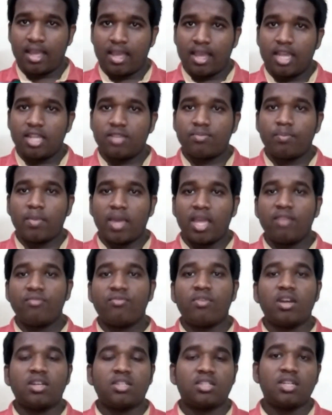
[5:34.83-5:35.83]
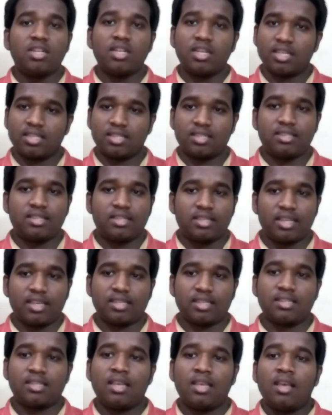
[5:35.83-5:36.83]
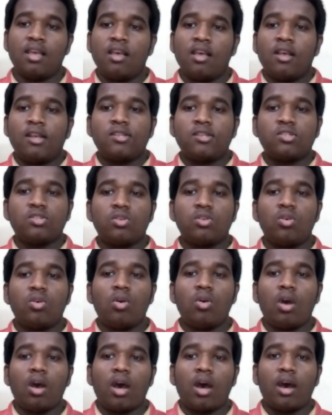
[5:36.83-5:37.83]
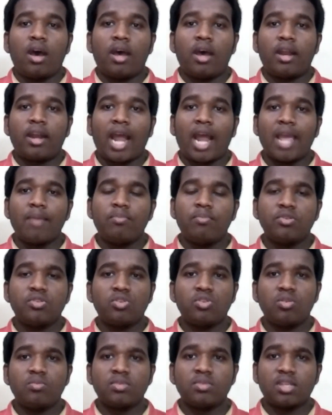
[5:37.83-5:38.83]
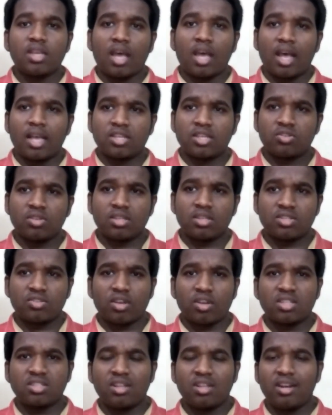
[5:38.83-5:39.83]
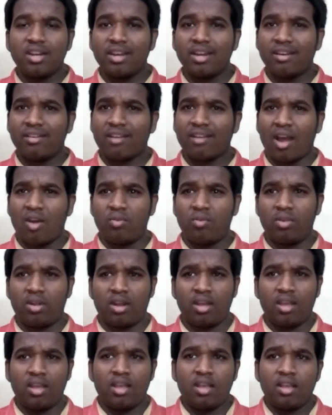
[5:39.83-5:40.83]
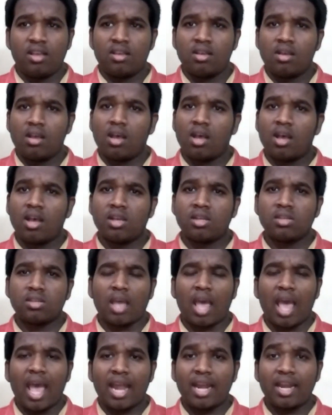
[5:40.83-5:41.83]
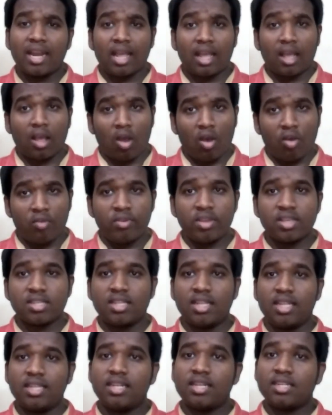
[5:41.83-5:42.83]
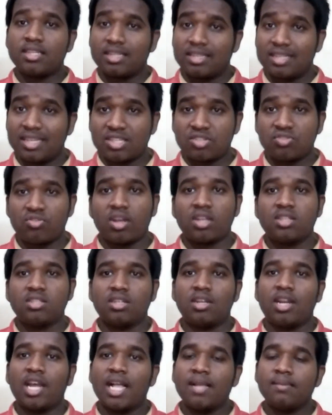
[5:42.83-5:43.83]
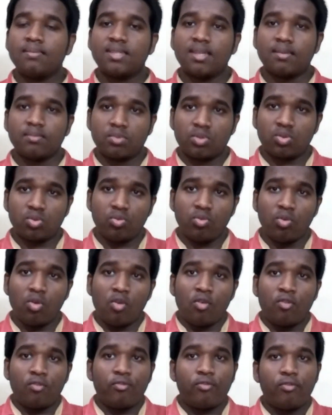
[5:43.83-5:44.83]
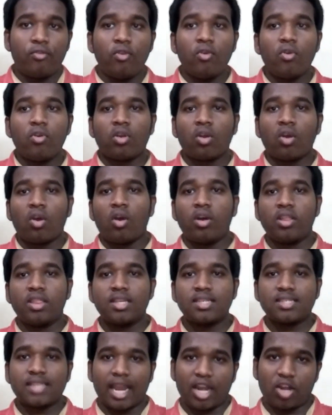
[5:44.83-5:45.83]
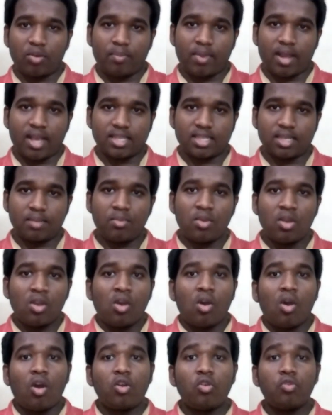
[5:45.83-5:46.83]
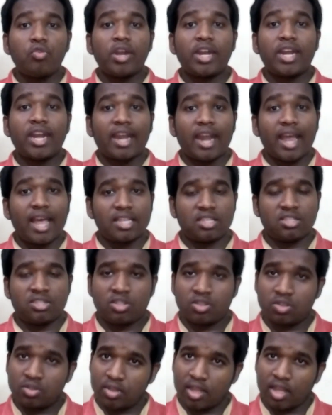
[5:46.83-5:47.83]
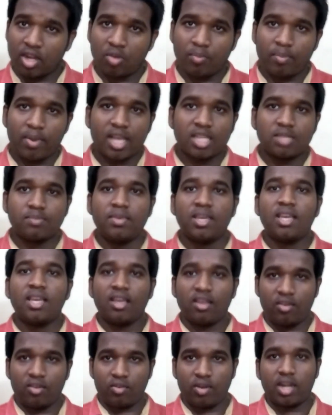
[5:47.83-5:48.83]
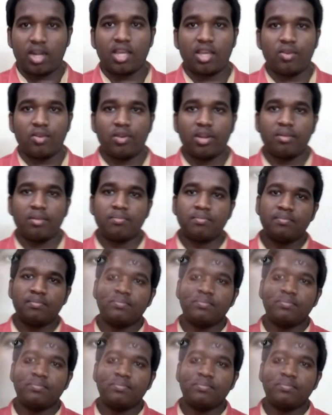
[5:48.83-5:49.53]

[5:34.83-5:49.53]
Its main function is this. So ribosomes is structurally round, and obviously this structure helps them to float on the cytoplasm or to get attached to the endoplasmic reticulum.